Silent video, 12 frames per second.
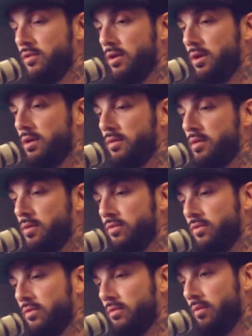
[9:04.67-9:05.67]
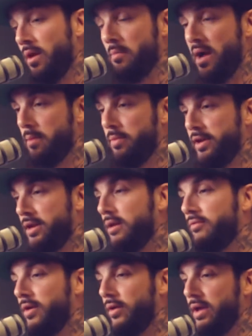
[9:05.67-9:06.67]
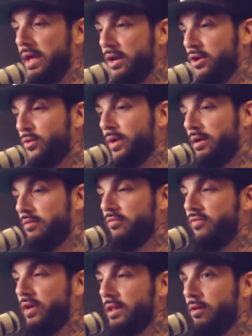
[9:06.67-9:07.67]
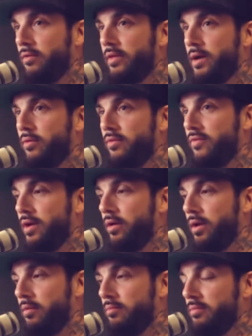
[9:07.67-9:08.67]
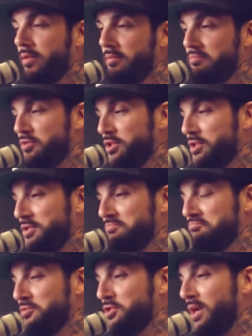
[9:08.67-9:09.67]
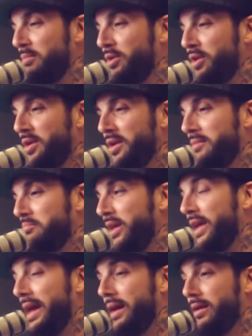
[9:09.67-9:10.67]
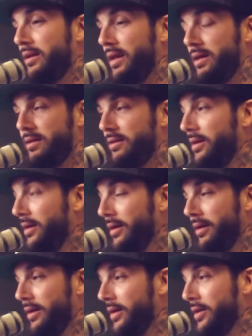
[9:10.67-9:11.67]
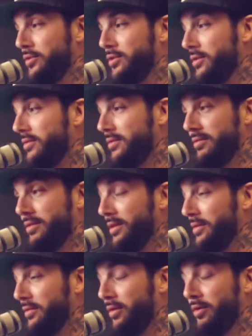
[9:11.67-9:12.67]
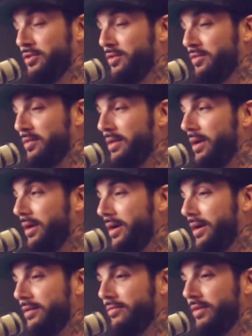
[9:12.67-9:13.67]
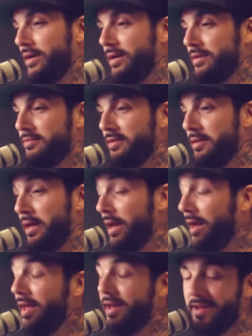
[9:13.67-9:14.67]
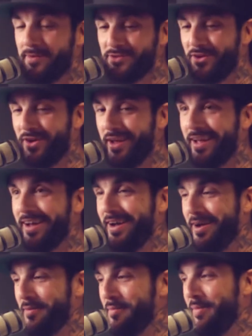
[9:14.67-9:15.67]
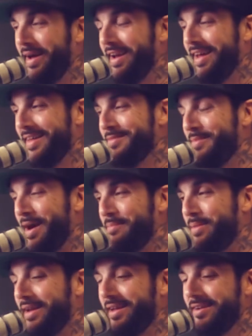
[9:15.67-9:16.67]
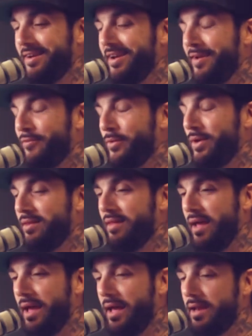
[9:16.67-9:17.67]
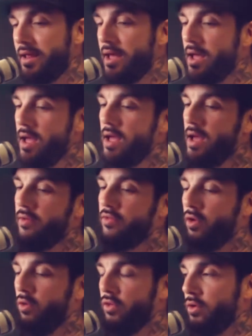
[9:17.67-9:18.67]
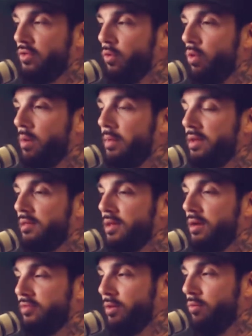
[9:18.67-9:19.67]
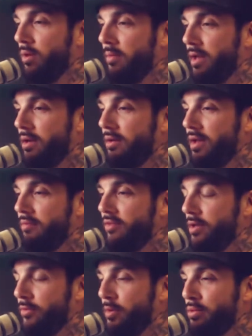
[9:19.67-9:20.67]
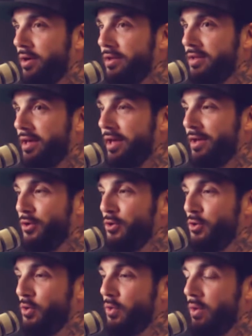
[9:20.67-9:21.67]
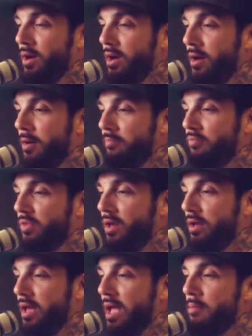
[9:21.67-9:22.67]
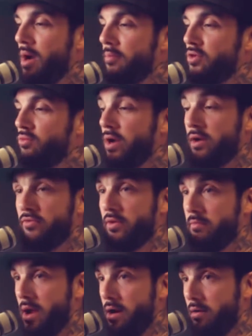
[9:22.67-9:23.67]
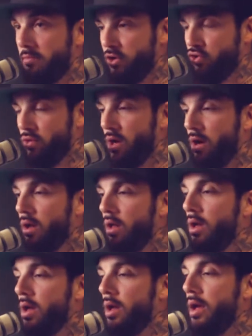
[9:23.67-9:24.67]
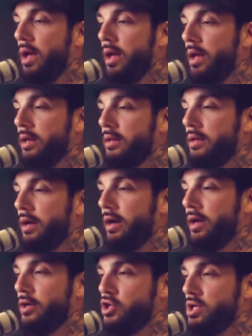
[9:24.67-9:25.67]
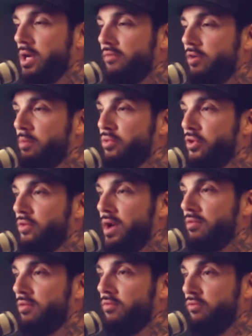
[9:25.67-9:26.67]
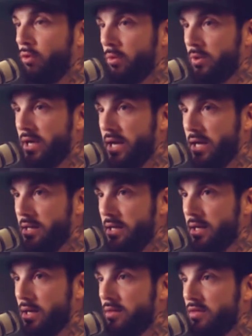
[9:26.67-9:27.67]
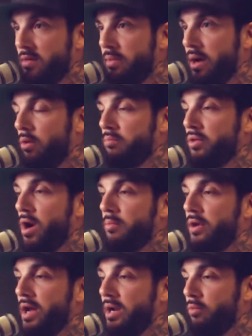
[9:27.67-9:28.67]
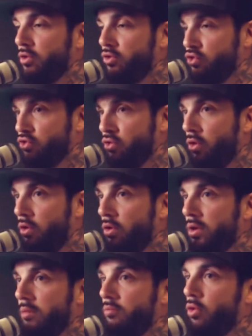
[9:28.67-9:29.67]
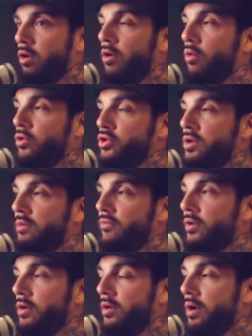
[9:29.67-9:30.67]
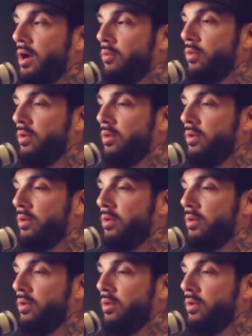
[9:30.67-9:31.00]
is good, because he was, in my opinion, a very ignorant fellow that was very just stubborn and pig-headed and just kind of an idiot. I'm sorry, but that's my opinion, not everyone's. And so there was a woman, this lovely woman named Valérie Plante, who came up to run for mayor in Montreal, and she had very progressive, forward ideas about proper animal control and more ownership for